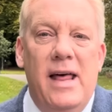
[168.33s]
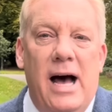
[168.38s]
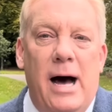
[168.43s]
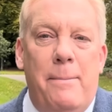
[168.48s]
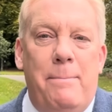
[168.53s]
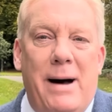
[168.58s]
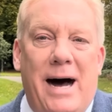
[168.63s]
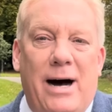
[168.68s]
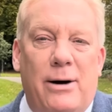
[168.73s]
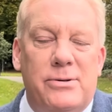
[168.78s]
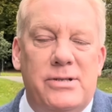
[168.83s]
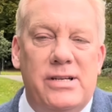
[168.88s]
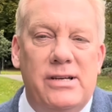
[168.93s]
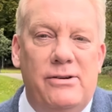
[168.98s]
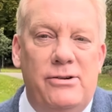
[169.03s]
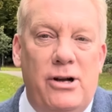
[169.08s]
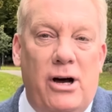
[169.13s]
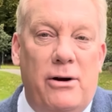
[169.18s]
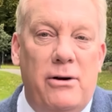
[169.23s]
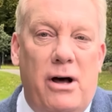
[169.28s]
about
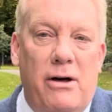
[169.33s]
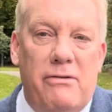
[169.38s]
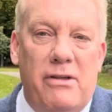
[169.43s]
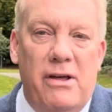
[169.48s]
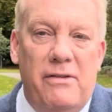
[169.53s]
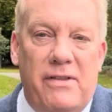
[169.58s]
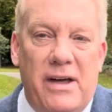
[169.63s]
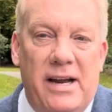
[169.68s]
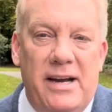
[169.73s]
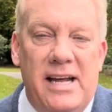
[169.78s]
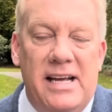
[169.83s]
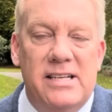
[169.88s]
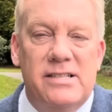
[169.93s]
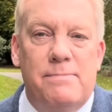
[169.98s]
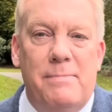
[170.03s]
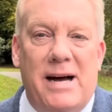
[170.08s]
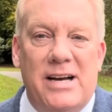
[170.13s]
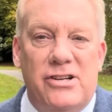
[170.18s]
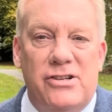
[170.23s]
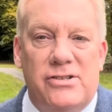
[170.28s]
none other than His
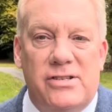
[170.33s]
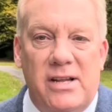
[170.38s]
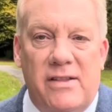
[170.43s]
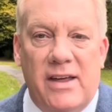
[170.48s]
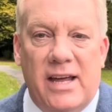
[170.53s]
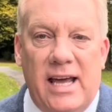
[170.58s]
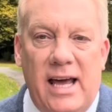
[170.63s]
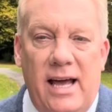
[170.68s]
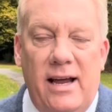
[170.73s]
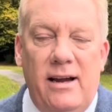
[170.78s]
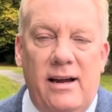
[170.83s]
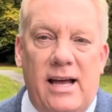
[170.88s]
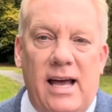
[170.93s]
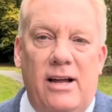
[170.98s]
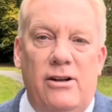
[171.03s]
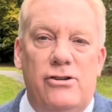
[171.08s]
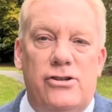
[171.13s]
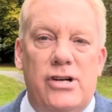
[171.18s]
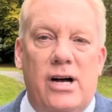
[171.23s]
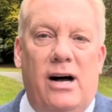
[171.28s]
Majesty the King,
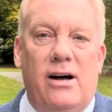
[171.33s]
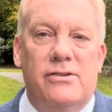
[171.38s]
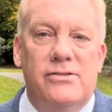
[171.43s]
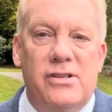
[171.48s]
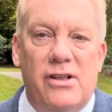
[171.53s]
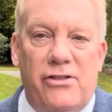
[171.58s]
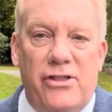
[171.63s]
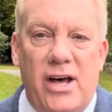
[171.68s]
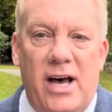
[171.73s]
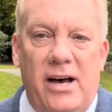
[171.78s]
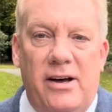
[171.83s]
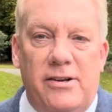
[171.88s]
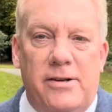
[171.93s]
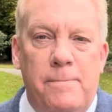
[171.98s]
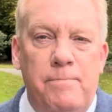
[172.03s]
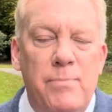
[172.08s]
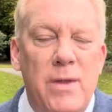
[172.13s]
King Charles III.